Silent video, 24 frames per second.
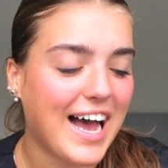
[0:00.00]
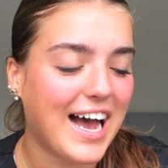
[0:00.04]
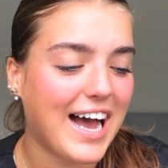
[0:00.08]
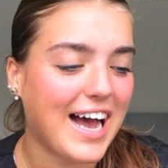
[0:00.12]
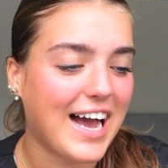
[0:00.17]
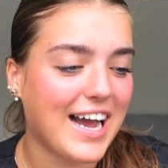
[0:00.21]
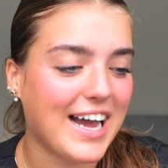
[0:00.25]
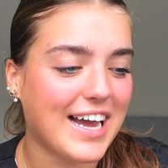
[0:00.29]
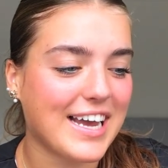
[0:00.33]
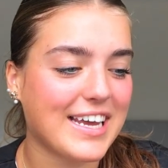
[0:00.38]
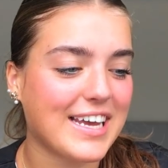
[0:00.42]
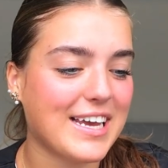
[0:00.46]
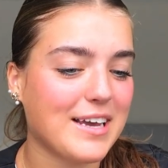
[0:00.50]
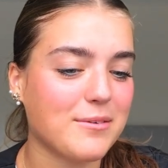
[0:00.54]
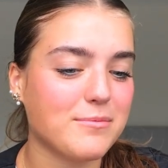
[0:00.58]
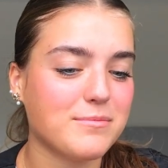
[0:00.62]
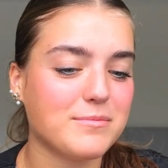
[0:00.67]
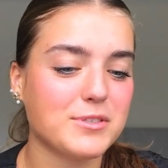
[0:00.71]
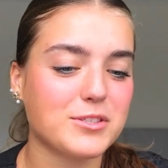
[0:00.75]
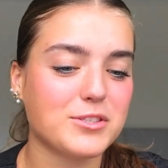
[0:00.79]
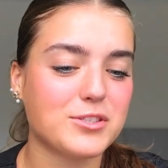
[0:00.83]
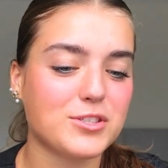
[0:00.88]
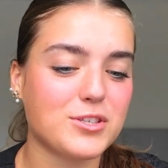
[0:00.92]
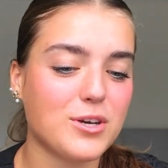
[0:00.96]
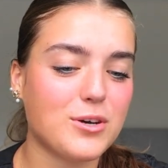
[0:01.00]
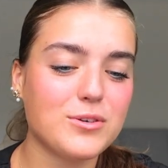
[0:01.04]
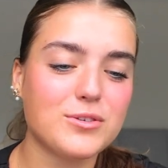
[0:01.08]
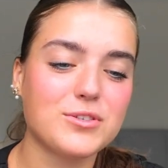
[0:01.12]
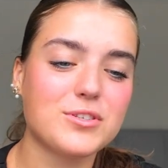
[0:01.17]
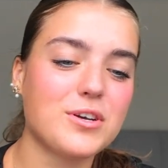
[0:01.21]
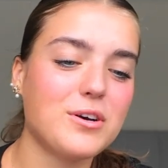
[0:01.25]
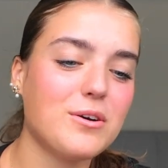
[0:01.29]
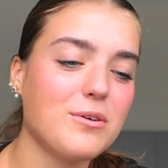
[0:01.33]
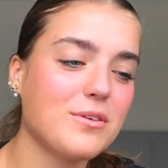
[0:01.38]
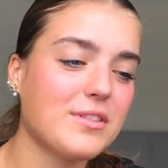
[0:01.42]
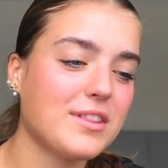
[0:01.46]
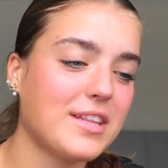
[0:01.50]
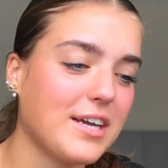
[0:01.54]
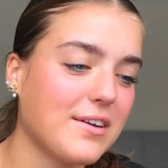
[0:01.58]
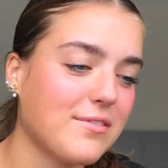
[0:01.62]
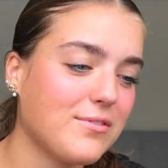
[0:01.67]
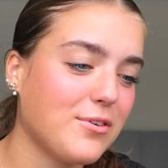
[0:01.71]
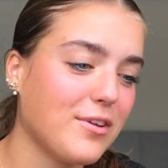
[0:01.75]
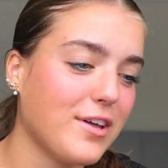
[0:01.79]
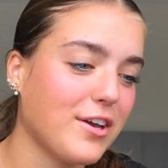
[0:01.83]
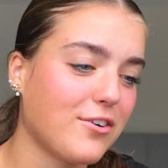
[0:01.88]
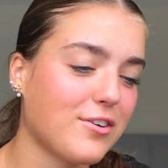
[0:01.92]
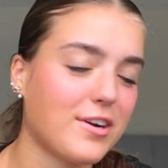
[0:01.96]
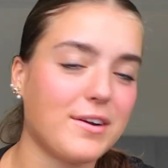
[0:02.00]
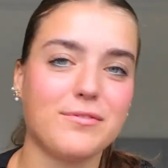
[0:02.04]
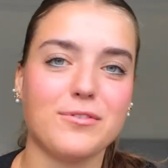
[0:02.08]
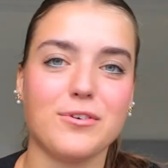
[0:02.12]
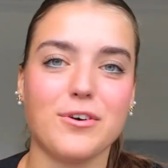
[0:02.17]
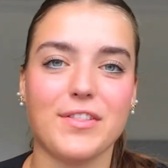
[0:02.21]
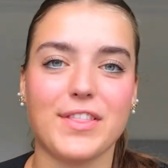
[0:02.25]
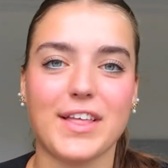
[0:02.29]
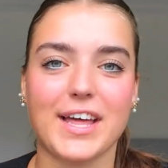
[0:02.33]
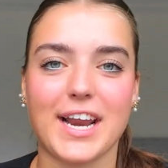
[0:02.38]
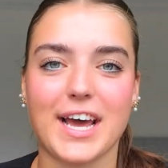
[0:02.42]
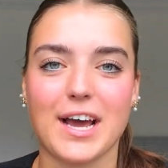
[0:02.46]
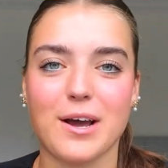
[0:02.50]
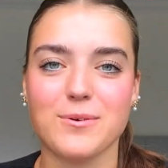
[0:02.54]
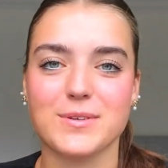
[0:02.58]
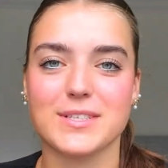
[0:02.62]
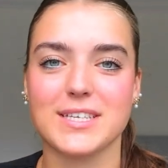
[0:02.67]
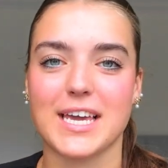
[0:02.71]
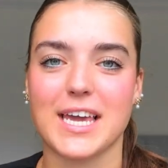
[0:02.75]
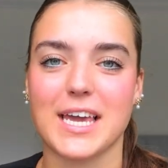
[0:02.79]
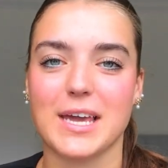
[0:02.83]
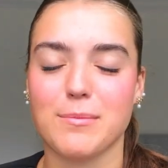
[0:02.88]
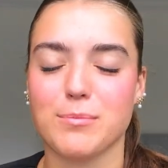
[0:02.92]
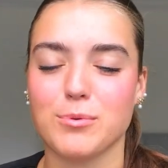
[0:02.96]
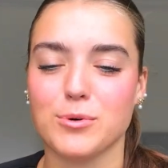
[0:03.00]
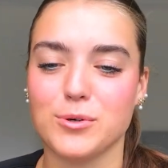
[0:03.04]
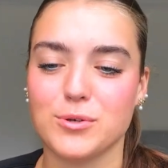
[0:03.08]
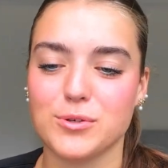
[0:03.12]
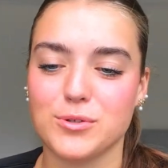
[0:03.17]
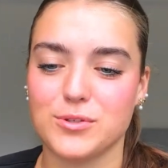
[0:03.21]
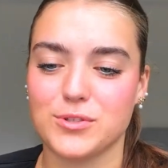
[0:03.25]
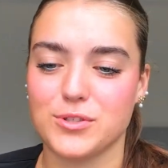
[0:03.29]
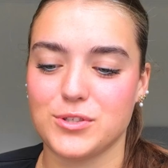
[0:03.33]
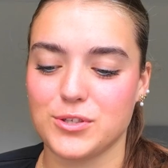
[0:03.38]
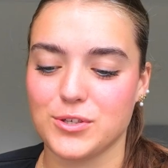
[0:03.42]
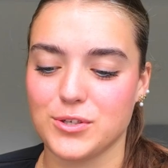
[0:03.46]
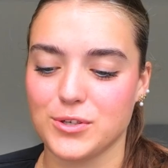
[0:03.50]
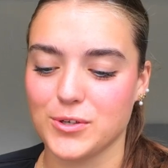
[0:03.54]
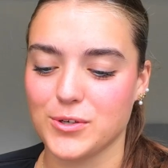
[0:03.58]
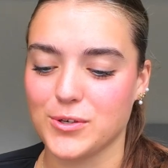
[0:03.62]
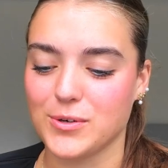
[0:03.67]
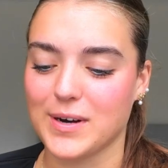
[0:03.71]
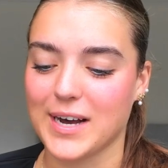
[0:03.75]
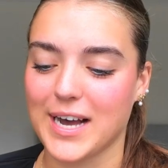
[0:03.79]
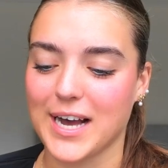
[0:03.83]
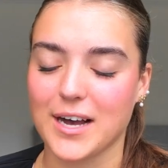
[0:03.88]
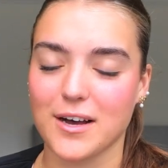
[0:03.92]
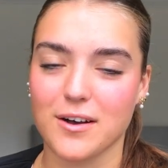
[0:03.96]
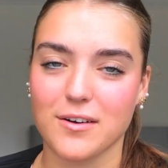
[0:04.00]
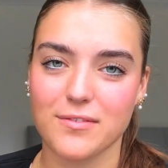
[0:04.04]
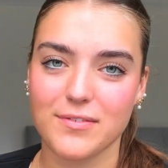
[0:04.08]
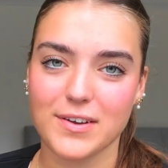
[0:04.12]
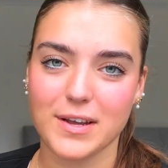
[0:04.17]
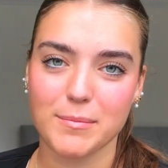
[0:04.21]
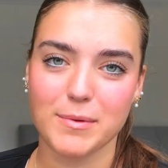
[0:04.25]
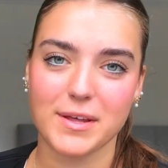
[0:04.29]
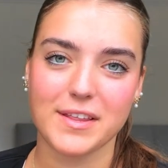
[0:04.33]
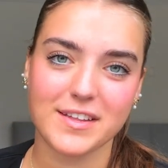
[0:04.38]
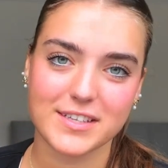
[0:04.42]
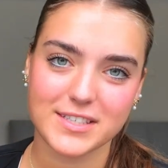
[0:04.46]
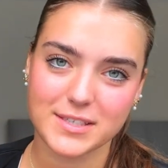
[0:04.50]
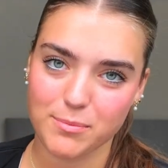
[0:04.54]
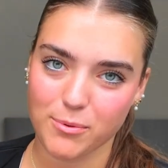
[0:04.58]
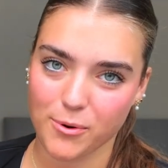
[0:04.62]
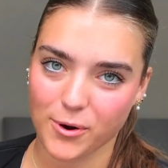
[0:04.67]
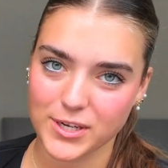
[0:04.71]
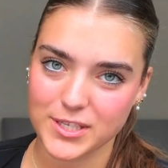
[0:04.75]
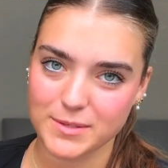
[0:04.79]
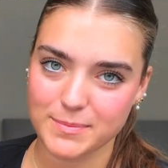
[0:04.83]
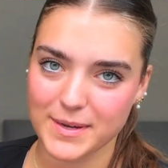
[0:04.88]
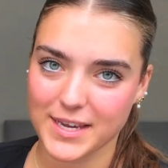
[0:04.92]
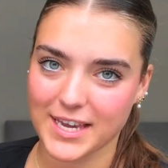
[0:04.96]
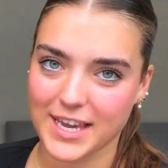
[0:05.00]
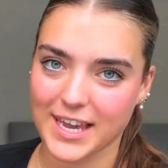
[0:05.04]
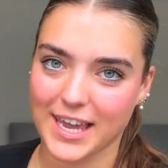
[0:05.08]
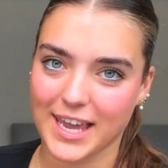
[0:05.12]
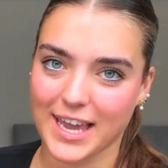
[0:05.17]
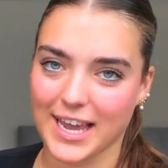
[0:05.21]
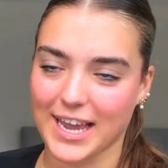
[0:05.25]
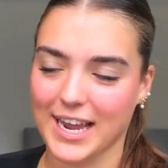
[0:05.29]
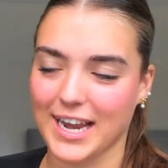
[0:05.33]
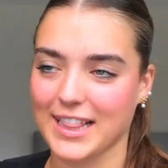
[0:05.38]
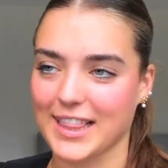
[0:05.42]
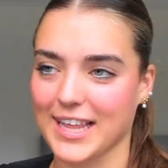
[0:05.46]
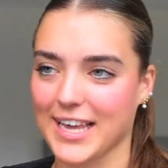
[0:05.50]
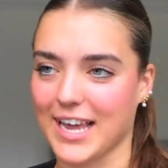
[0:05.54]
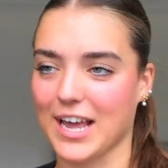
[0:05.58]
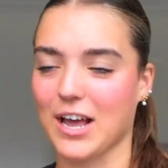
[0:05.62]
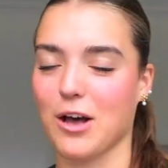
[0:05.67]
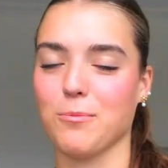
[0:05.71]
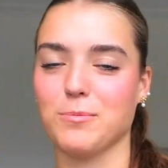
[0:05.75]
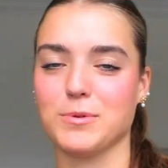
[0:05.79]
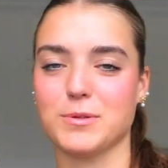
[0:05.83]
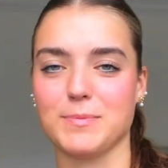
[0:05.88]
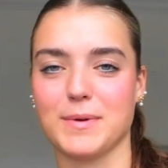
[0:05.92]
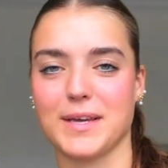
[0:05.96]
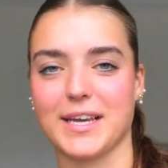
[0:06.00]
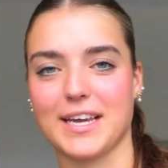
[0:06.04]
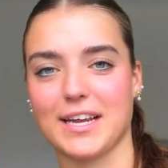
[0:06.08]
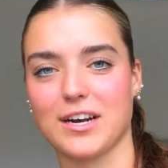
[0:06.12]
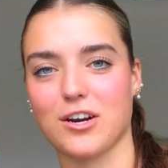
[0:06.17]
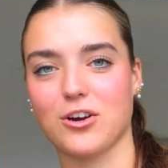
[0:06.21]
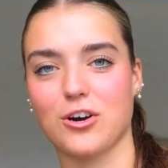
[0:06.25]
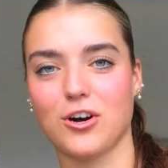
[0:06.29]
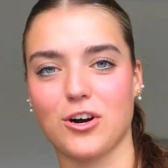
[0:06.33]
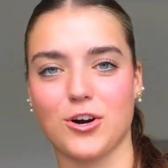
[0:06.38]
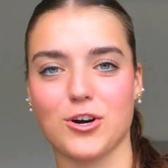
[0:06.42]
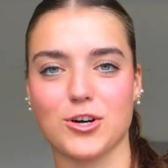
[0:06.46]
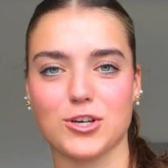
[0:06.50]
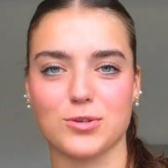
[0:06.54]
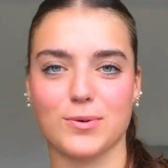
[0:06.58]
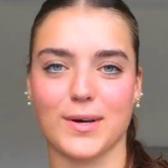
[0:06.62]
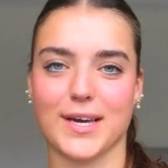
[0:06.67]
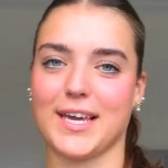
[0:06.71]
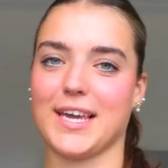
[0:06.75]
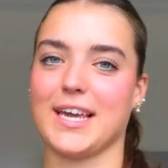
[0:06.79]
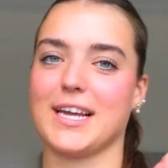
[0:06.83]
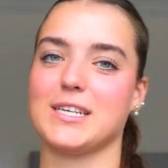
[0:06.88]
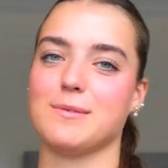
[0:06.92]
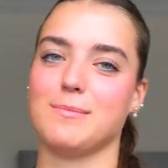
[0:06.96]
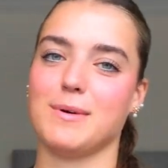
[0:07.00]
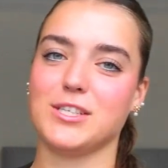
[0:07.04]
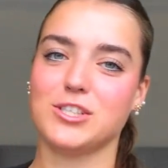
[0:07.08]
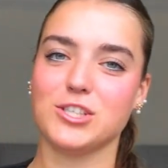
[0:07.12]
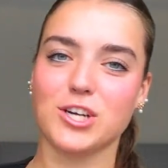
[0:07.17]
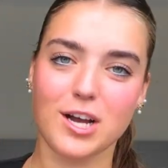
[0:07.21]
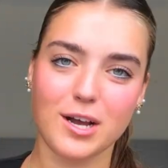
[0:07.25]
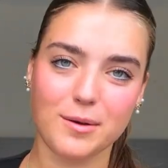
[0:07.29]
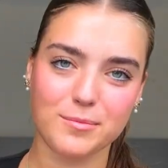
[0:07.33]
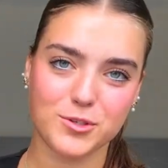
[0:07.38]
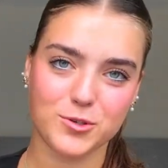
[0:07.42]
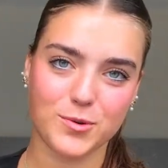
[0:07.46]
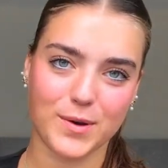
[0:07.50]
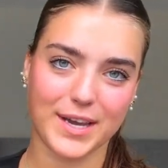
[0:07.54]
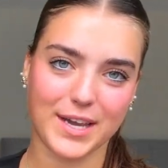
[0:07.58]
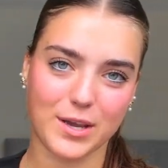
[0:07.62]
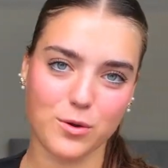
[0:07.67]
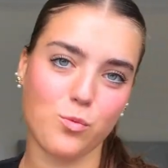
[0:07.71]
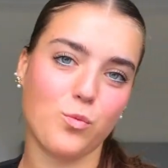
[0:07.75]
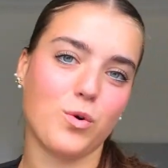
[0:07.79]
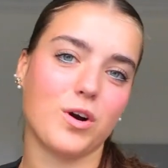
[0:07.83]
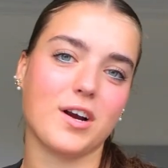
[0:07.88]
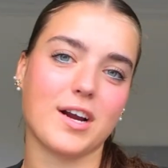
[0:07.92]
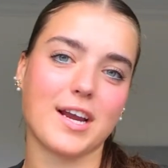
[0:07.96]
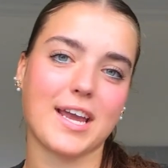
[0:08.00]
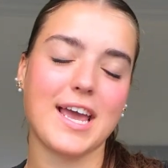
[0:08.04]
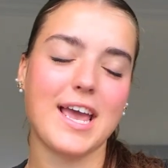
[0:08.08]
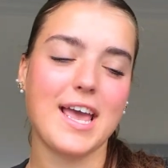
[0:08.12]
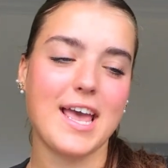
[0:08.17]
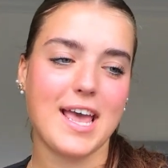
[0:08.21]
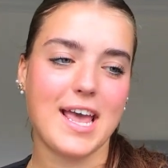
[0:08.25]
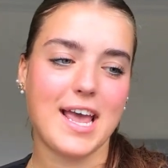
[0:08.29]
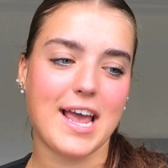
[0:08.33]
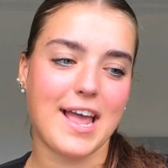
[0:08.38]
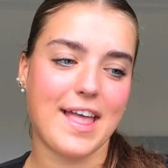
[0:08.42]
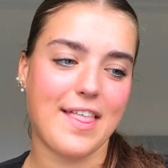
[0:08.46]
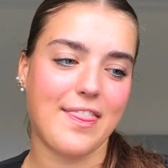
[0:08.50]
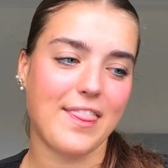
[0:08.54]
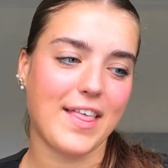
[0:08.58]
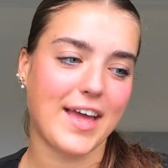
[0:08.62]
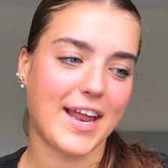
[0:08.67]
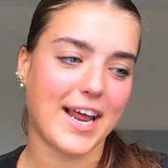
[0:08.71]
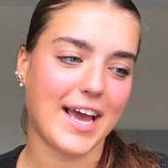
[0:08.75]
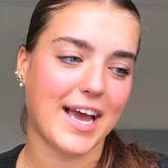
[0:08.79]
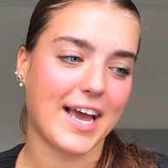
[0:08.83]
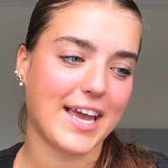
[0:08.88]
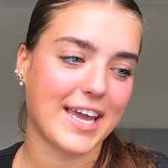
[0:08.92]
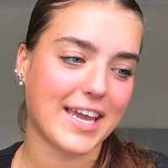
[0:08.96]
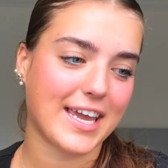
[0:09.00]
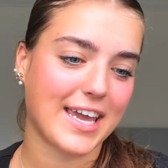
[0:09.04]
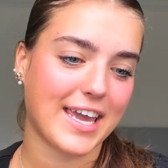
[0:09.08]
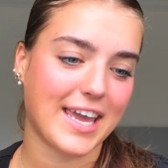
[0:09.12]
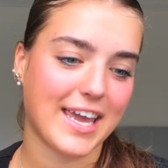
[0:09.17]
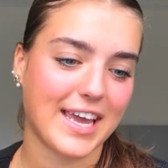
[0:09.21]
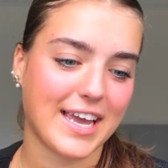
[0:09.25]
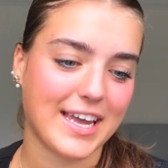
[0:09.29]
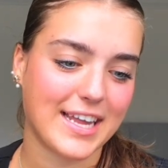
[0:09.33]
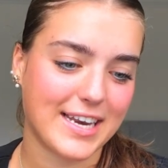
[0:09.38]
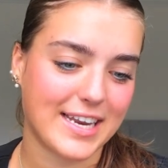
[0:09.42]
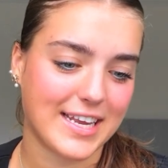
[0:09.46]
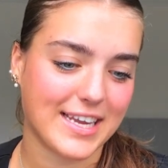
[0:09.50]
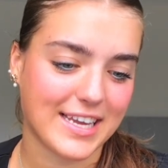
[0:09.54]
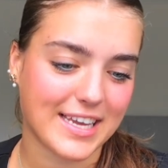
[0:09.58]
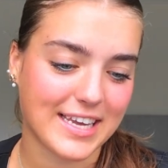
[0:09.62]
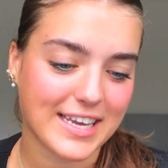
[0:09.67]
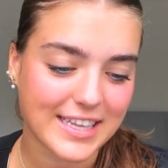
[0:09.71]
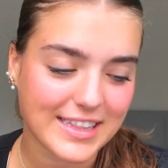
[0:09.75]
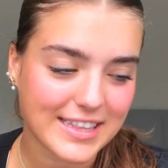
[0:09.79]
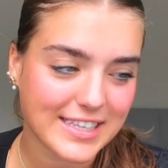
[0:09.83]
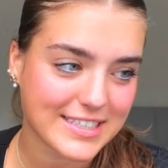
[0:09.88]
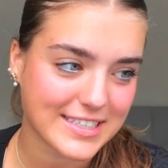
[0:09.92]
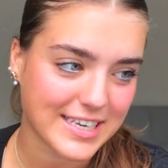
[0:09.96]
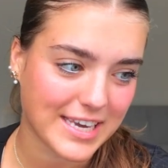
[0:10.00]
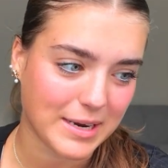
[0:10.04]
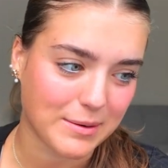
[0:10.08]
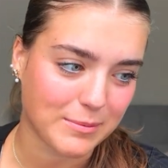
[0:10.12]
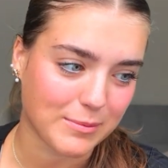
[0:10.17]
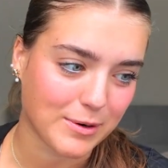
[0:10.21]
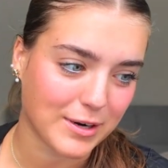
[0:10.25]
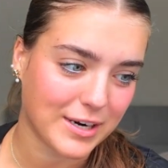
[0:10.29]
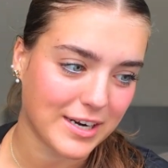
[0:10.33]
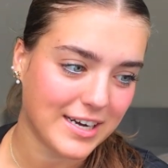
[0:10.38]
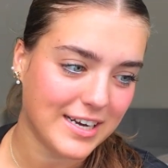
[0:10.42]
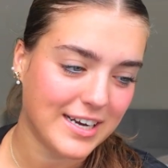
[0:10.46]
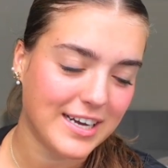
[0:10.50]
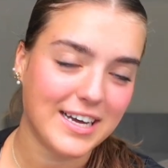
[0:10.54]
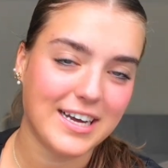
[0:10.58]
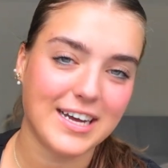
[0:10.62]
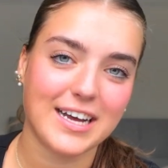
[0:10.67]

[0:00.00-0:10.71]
I am so thankful and grateful that I was able to have family that supports me and like helps me get a car so I can get to my job, so I can work, and that I can get this camera.